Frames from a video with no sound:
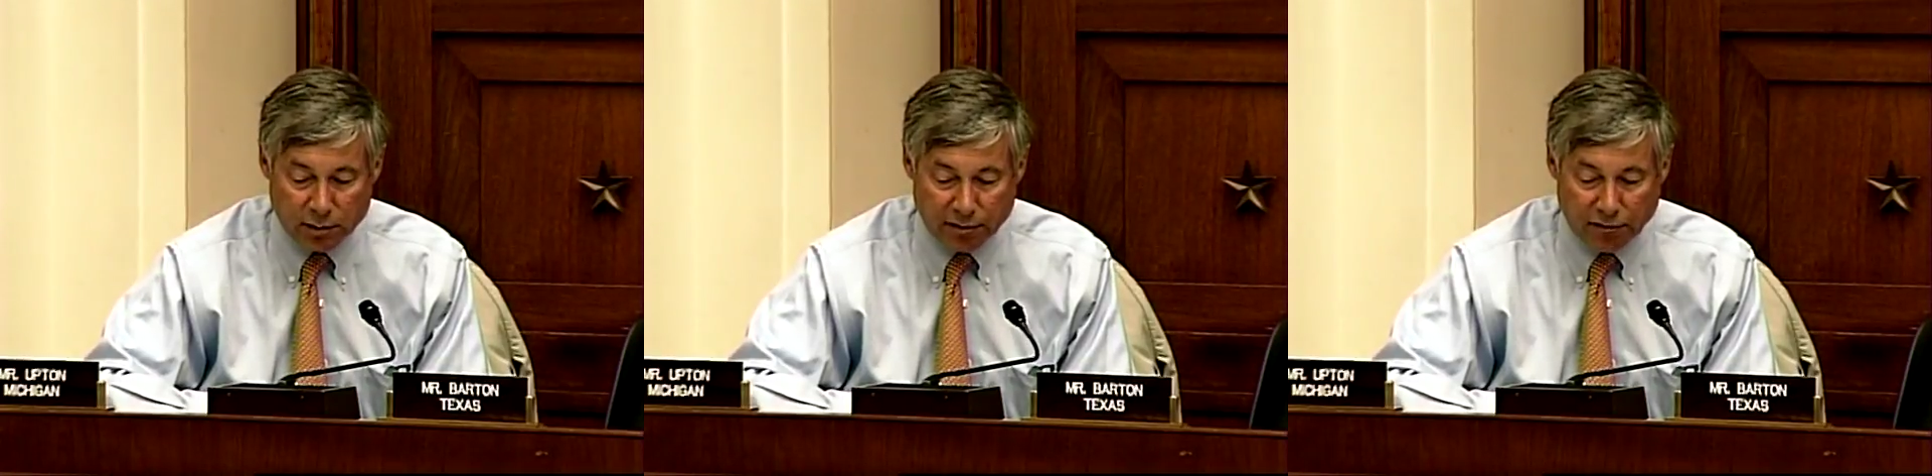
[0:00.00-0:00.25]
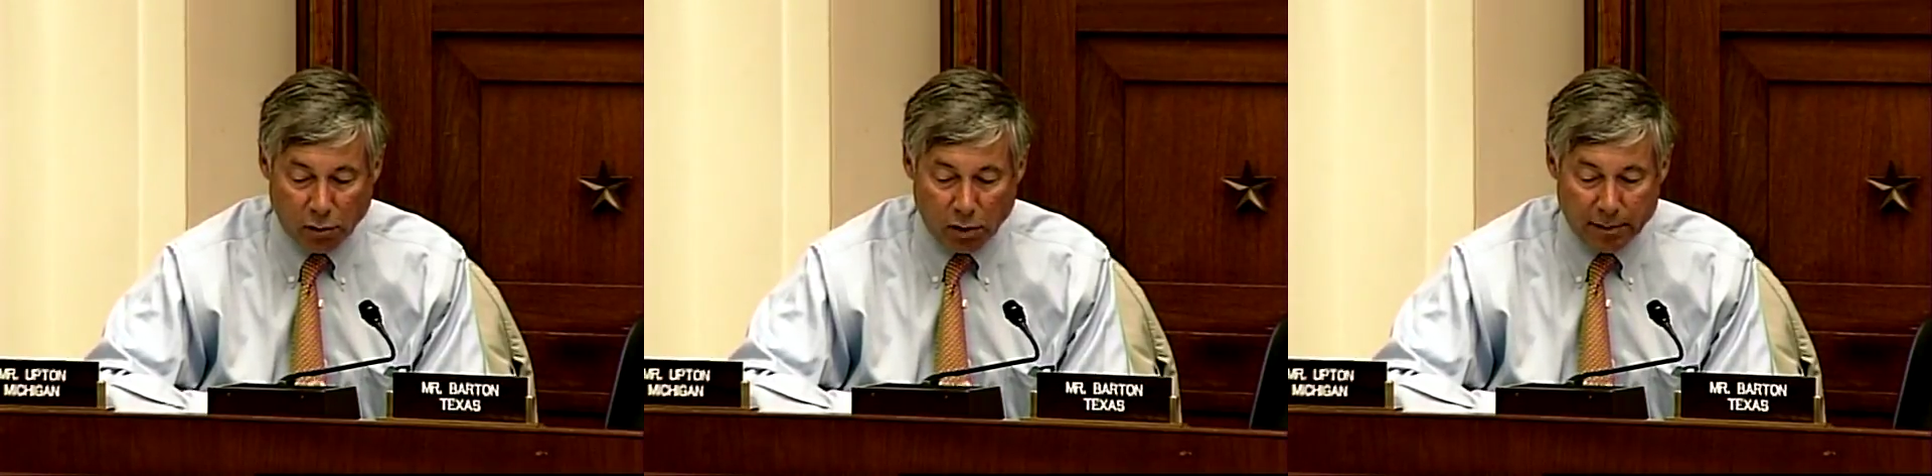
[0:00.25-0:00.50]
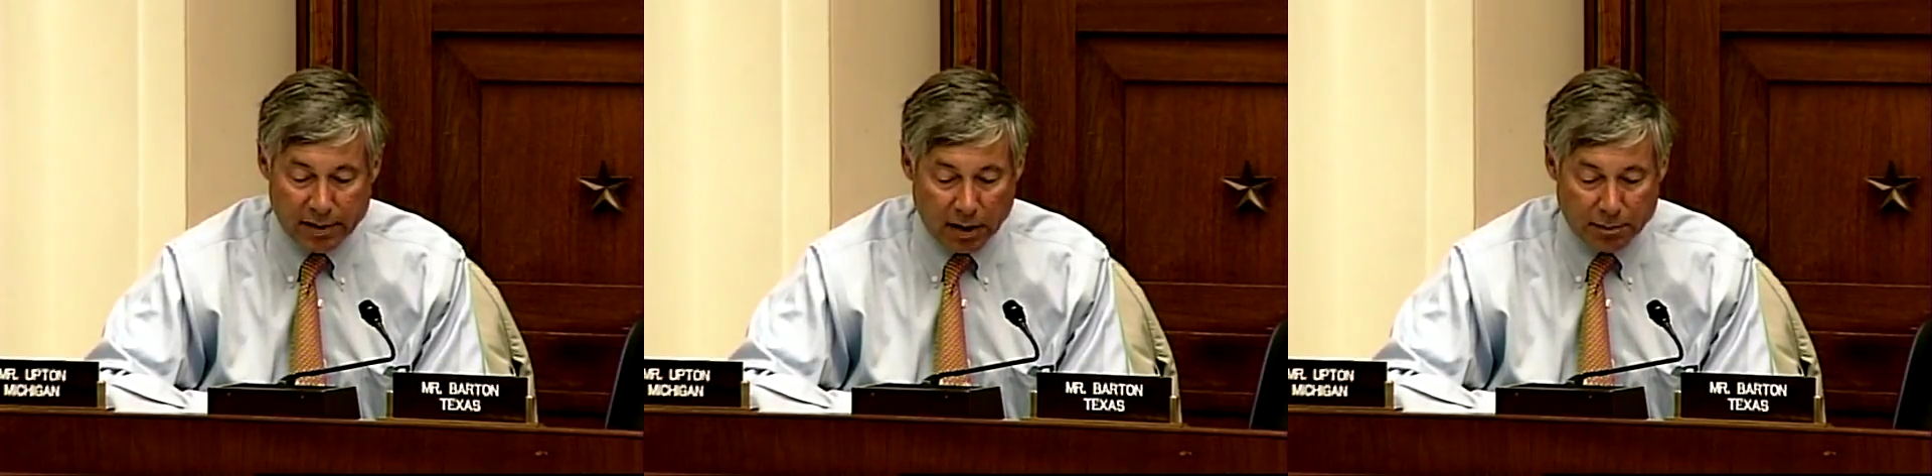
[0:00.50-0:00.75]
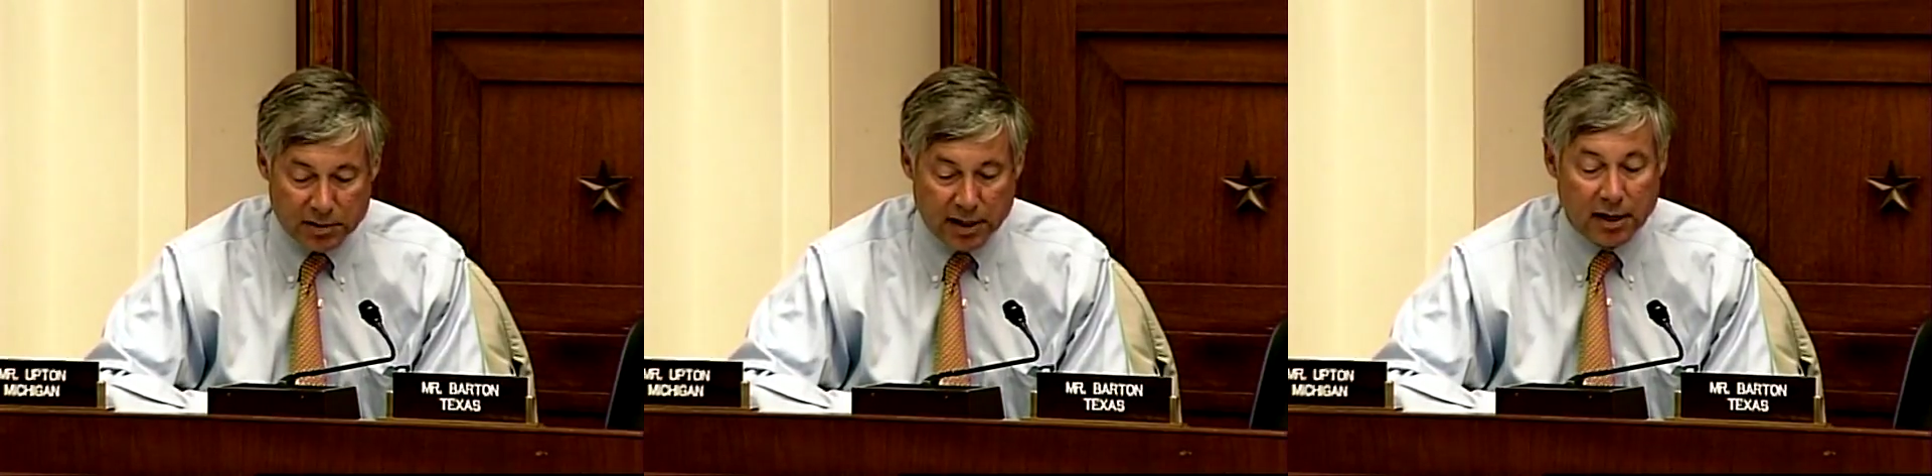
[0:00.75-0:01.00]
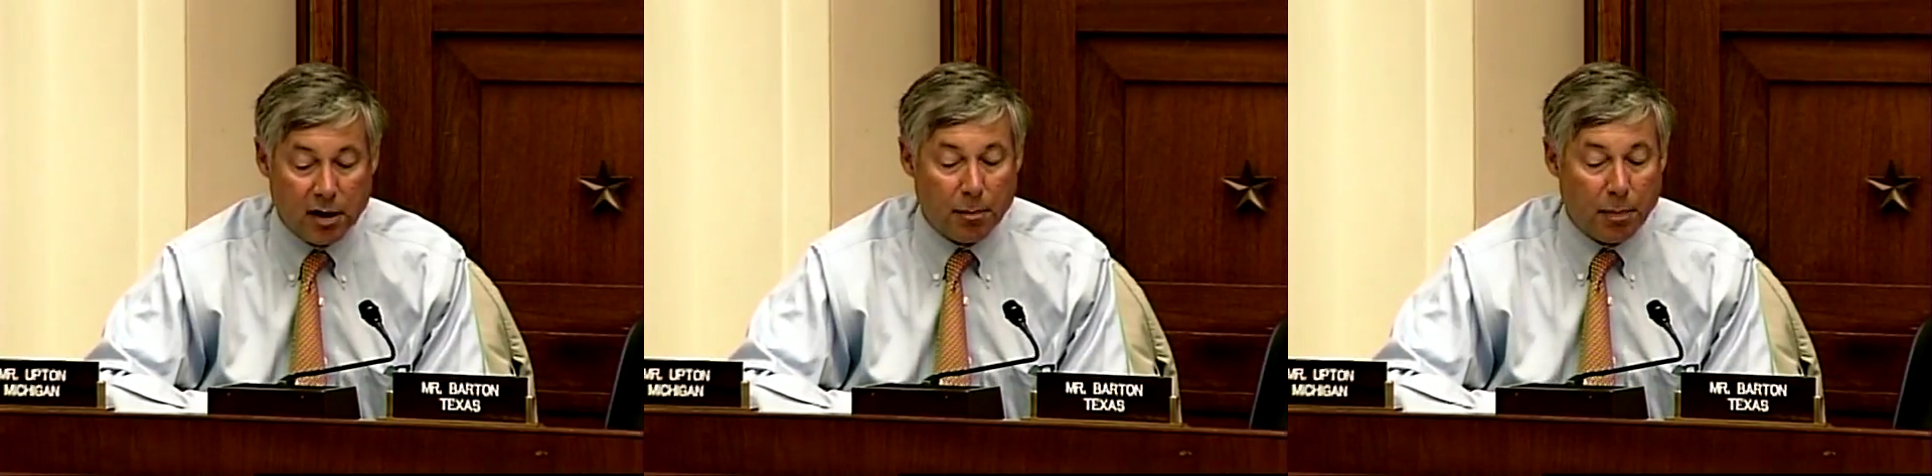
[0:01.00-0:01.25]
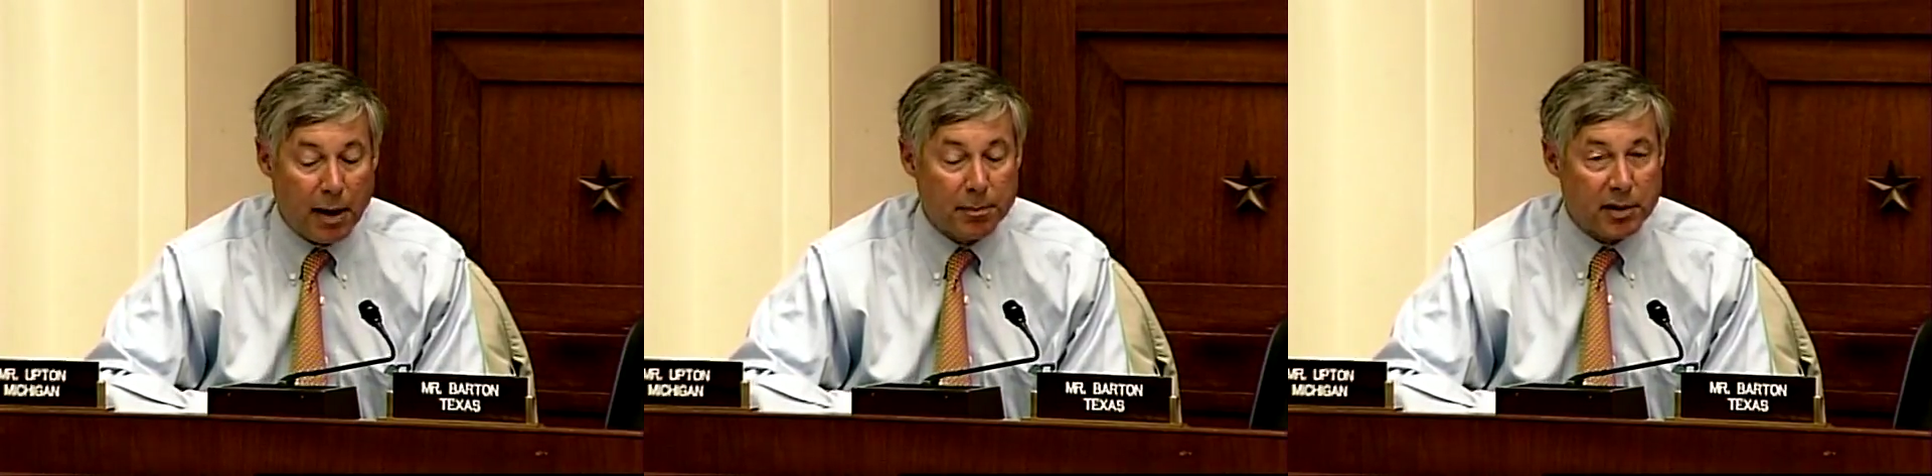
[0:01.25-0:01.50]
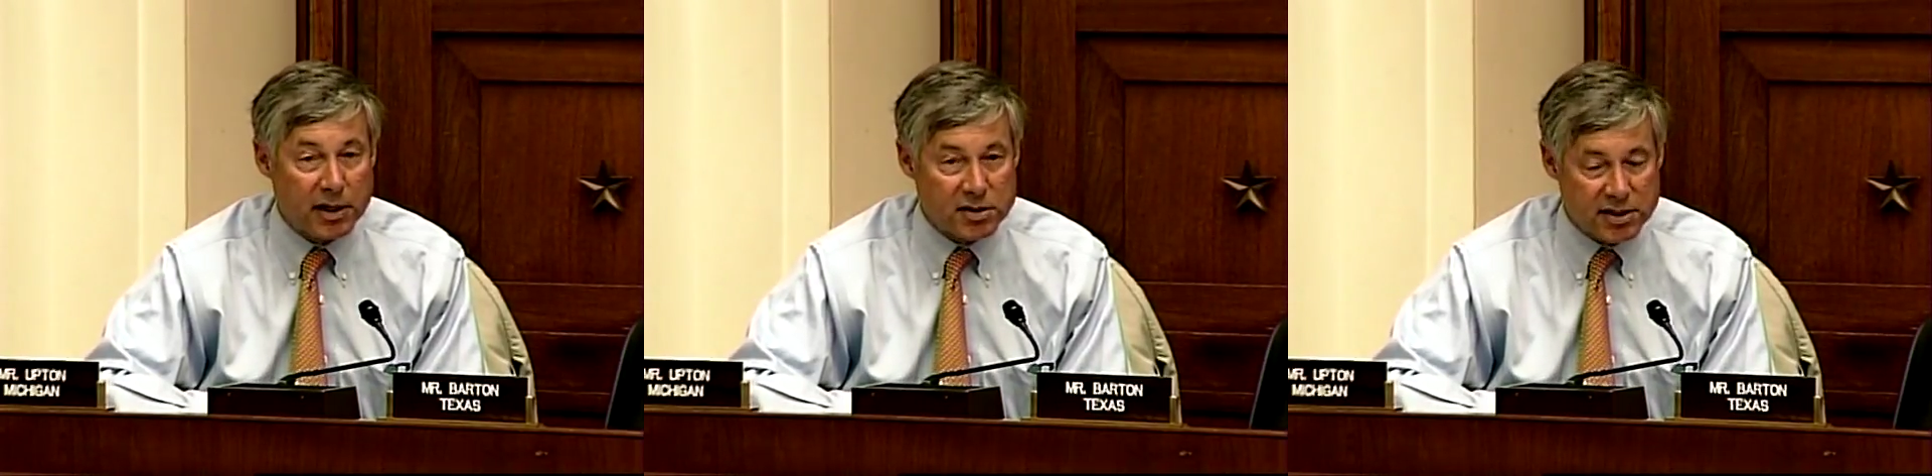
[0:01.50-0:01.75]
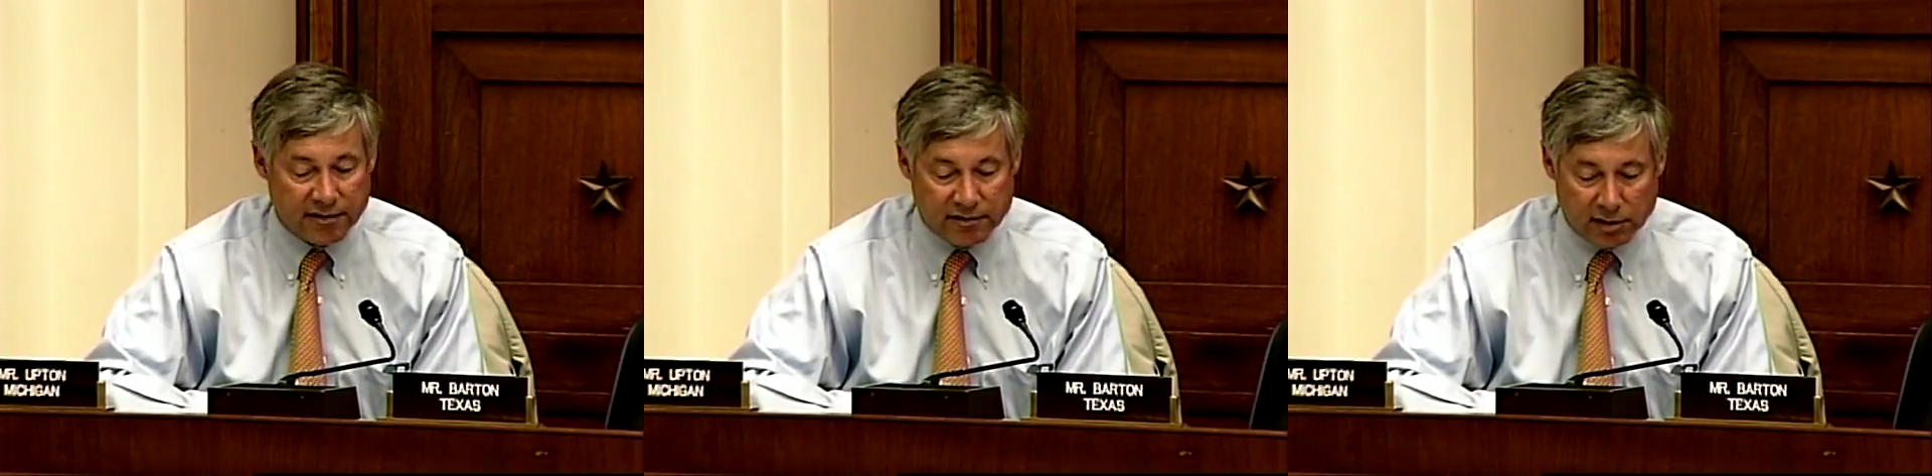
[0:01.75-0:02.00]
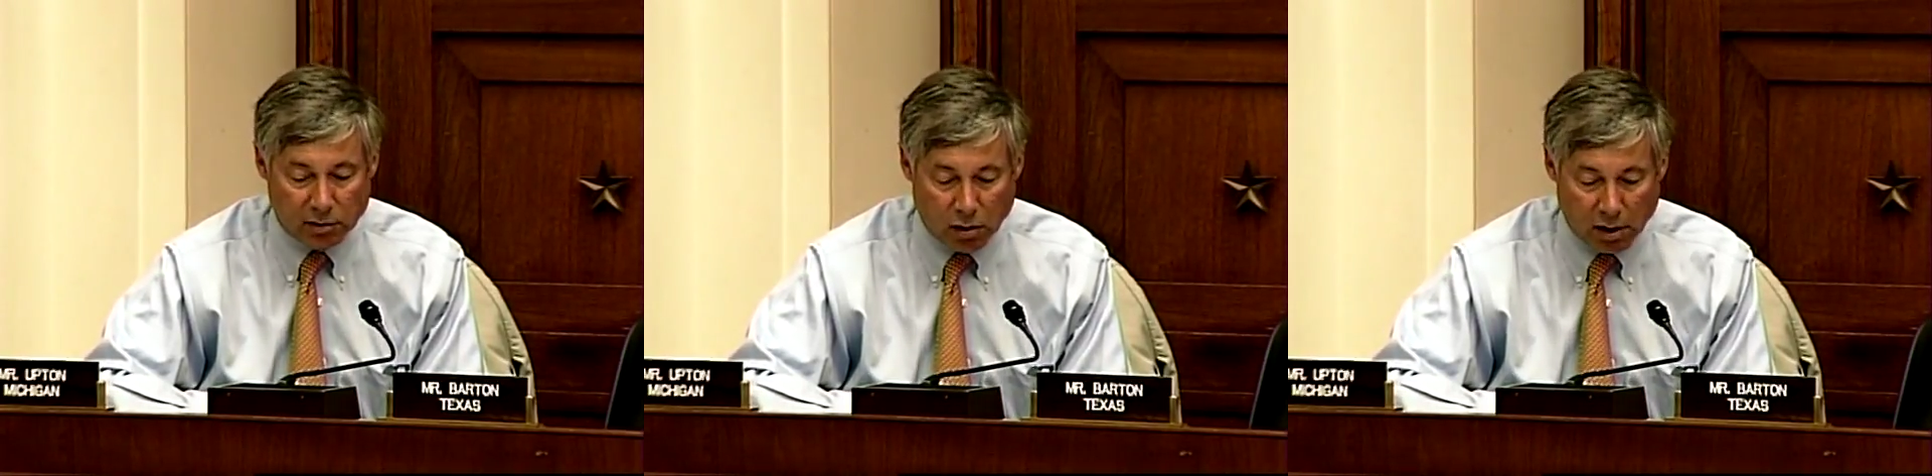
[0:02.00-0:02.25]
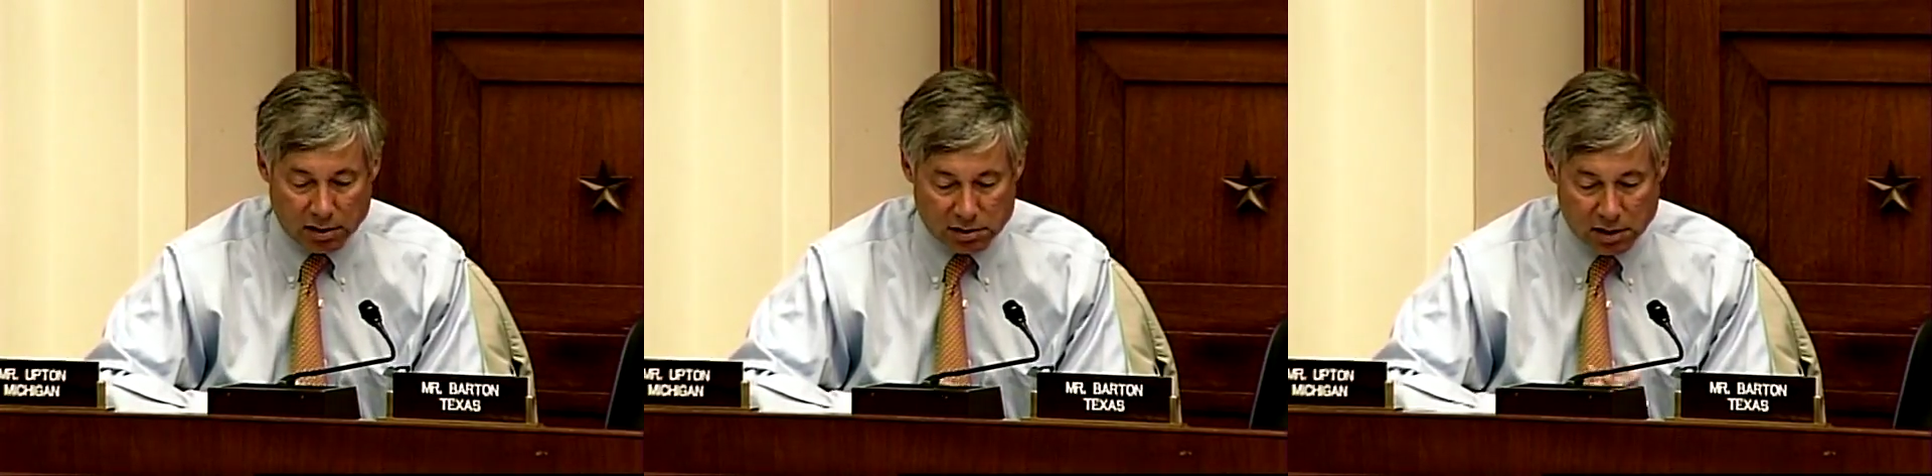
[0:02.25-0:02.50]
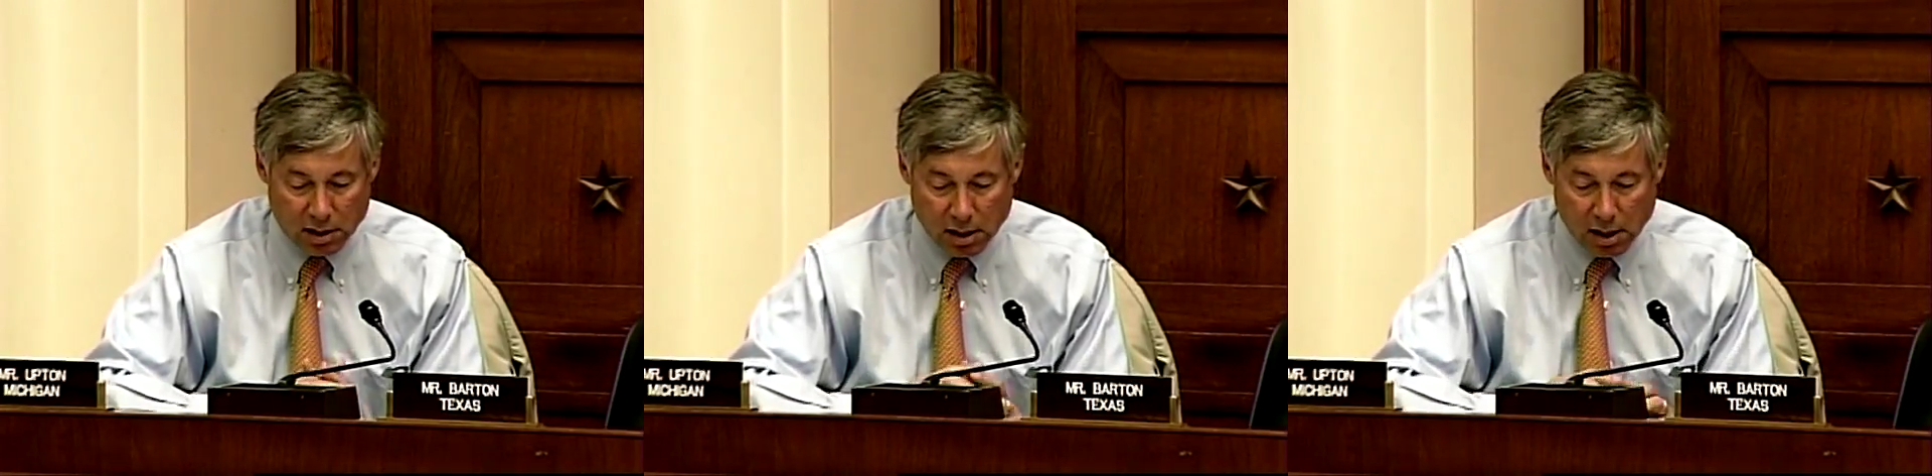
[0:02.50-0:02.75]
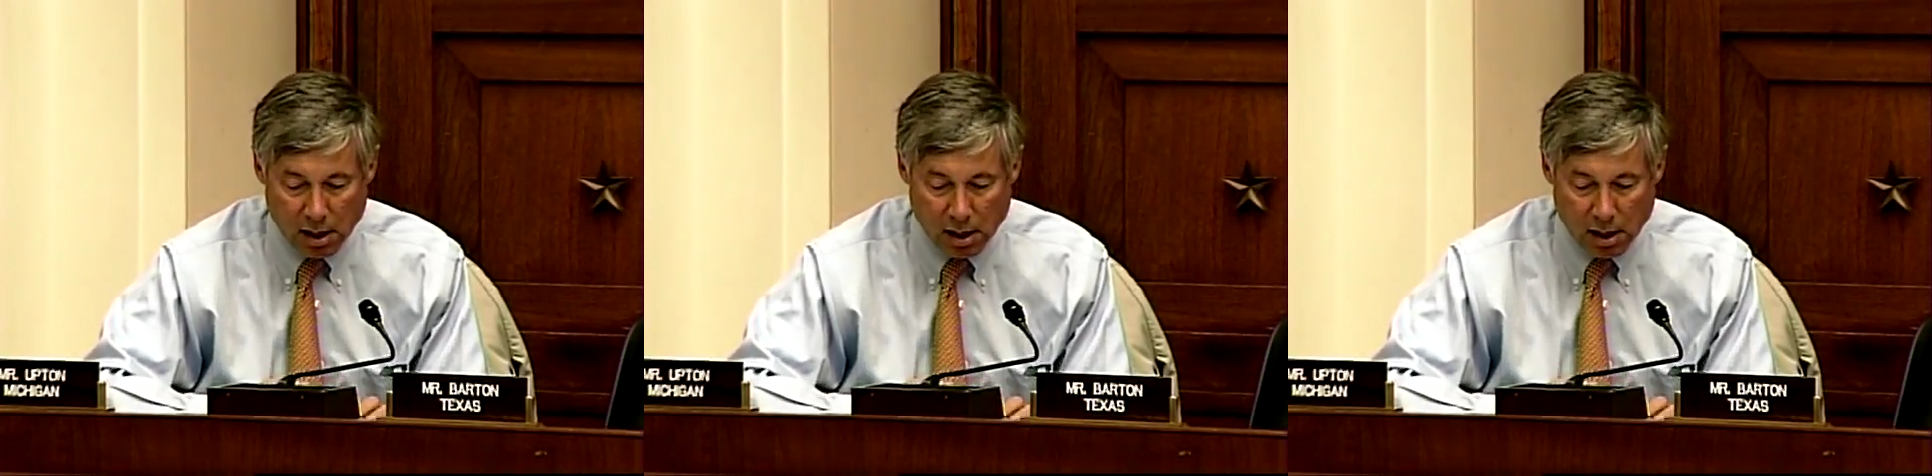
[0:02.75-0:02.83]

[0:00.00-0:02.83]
to reform and update our pipeline safety laws.